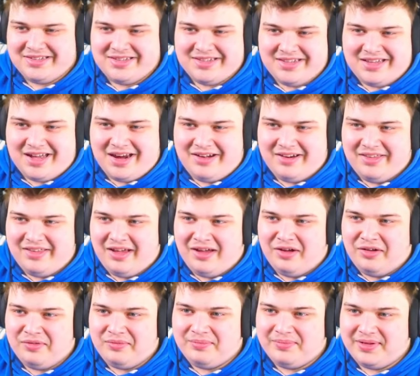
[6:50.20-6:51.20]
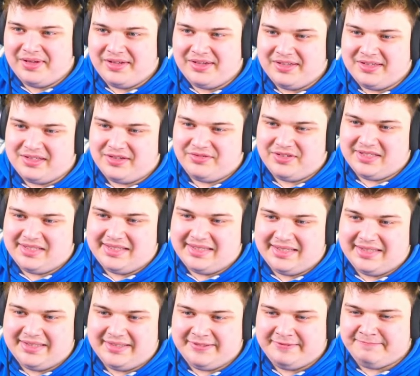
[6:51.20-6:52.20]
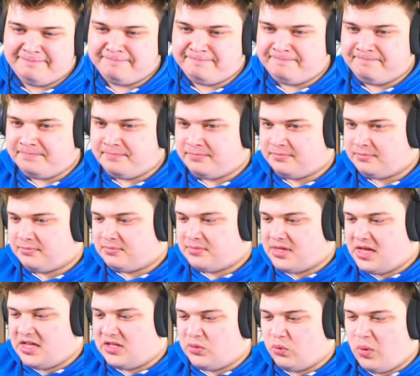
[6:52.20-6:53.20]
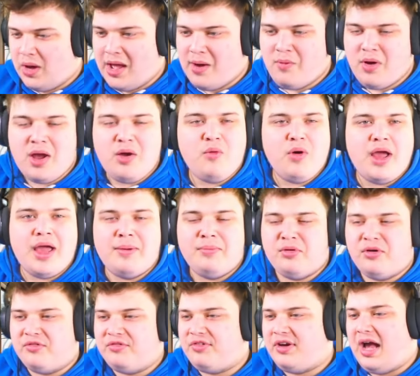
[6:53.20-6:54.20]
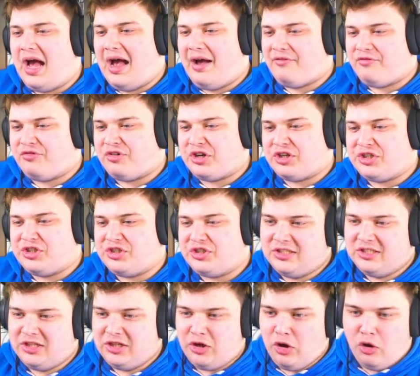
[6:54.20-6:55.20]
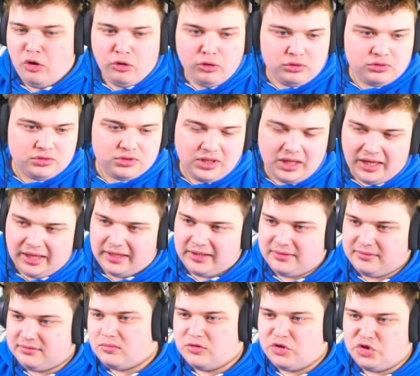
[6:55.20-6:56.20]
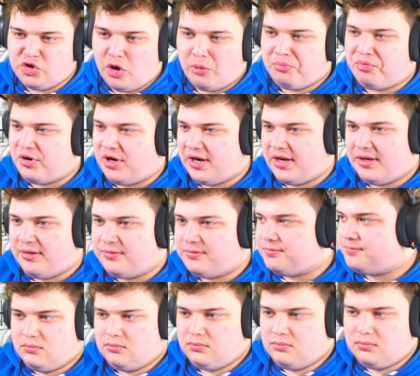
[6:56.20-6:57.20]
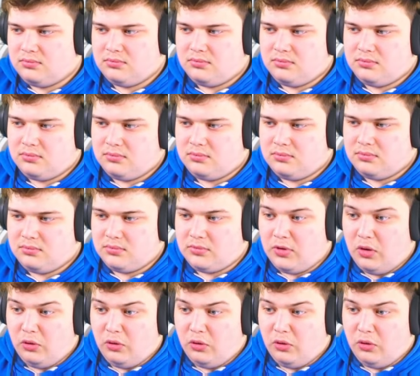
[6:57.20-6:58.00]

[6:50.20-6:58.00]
carry that on because obviously it's way, way, way above the average gold like drop rate. Oh,